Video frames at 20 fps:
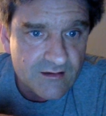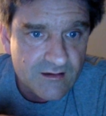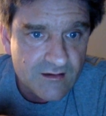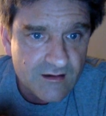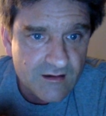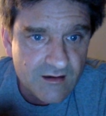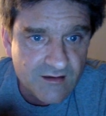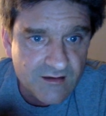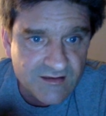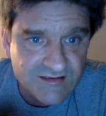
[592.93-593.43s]

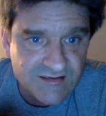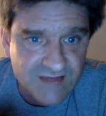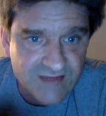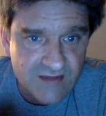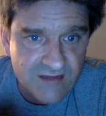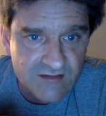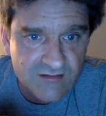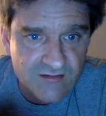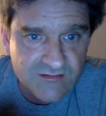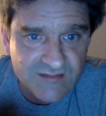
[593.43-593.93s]
uh, the
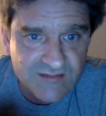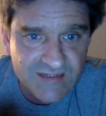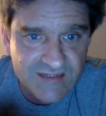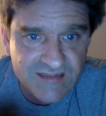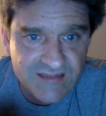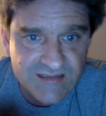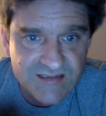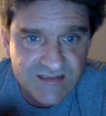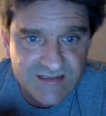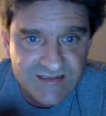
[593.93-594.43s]
Sana news
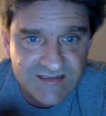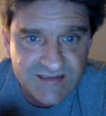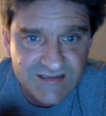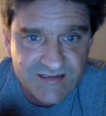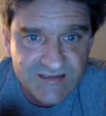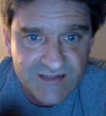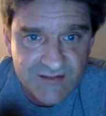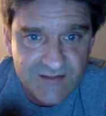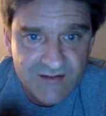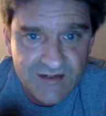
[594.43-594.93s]
agency said
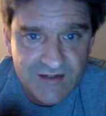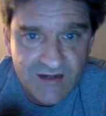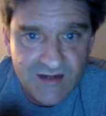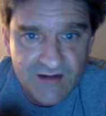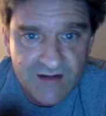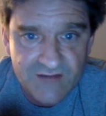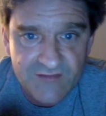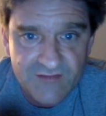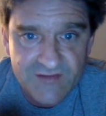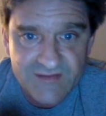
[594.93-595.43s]
Syrian air
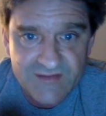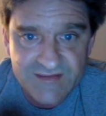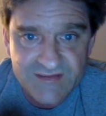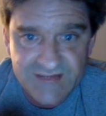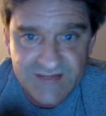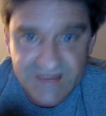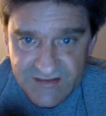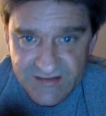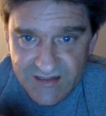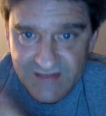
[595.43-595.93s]
defenses
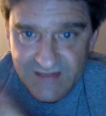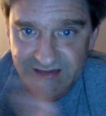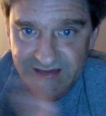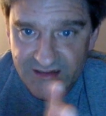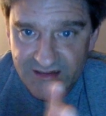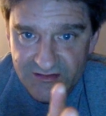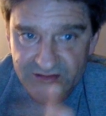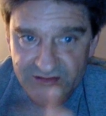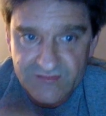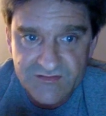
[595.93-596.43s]
had shot
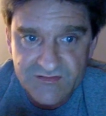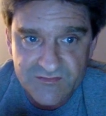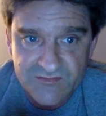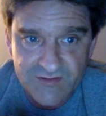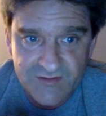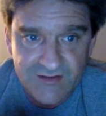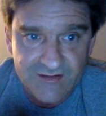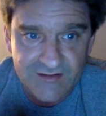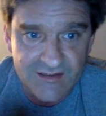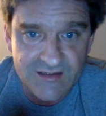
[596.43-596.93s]
down two
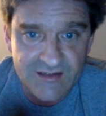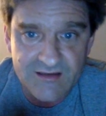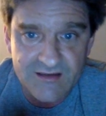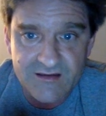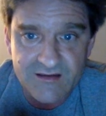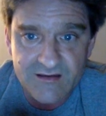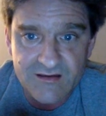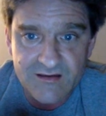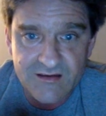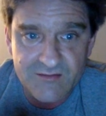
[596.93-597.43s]
Israeli
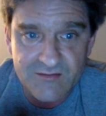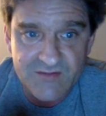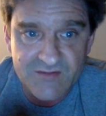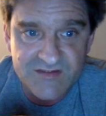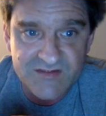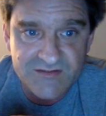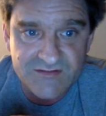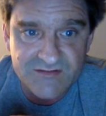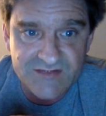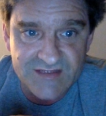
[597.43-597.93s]
uh,
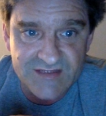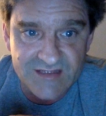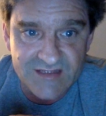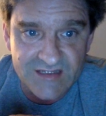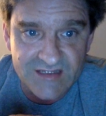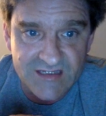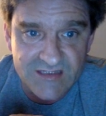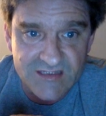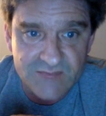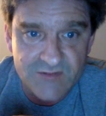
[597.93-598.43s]
missiles in the
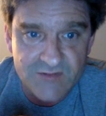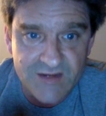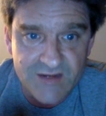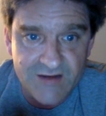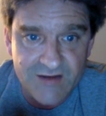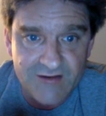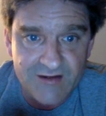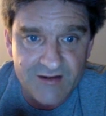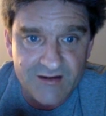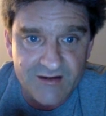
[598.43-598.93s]
Kiswa
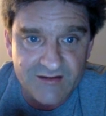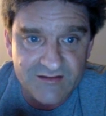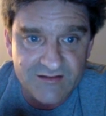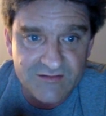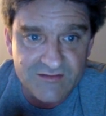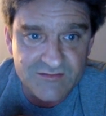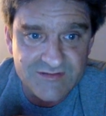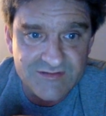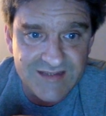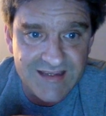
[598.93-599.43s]
area on
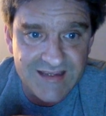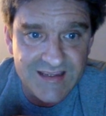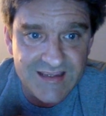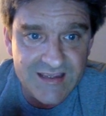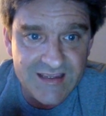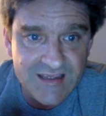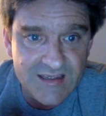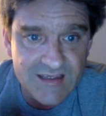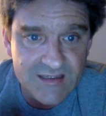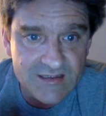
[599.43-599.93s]
Tuesday.
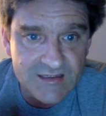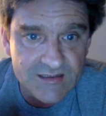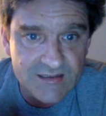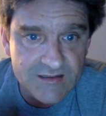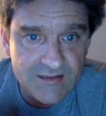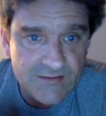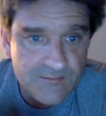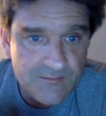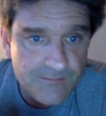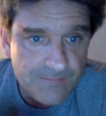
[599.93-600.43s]

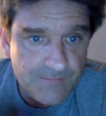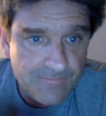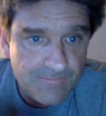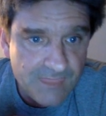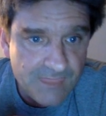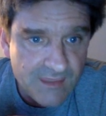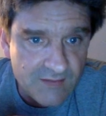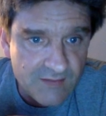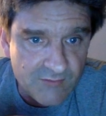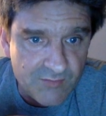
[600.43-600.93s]

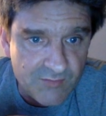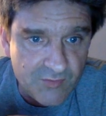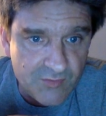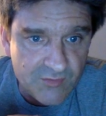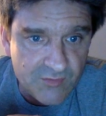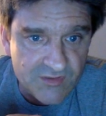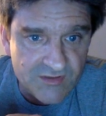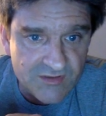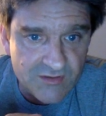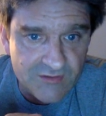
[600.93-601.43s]
It
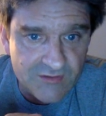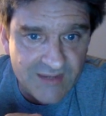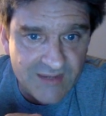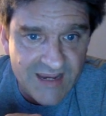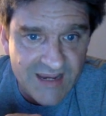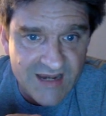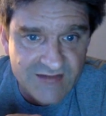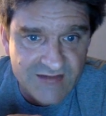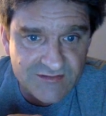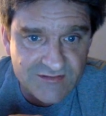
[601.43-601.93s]
reported no
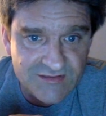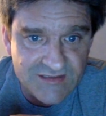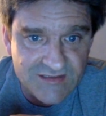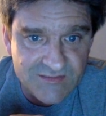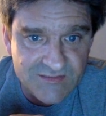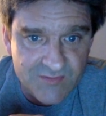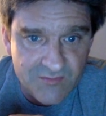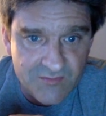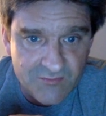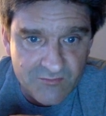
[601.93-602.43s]
casualties,
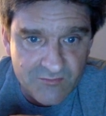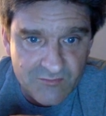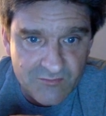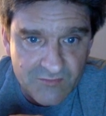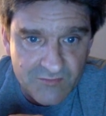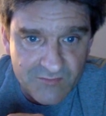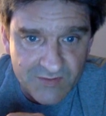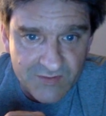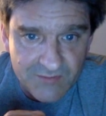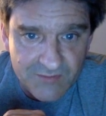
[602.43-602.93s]
but but a